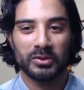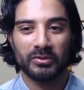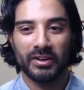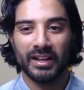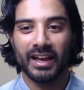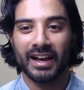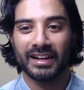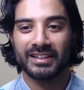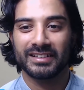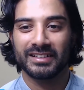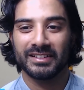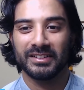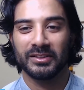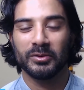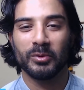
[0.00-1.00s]
to react
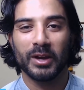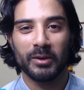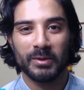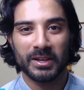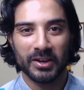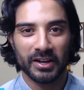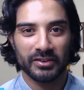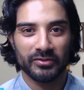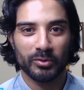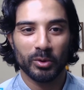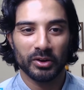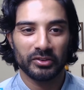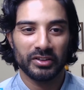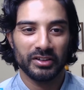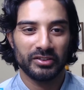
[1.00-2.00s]
in the way we kind of
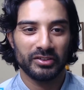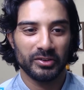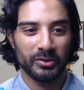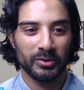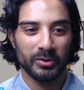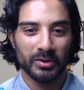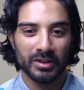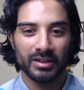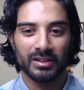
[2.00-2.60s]
want it to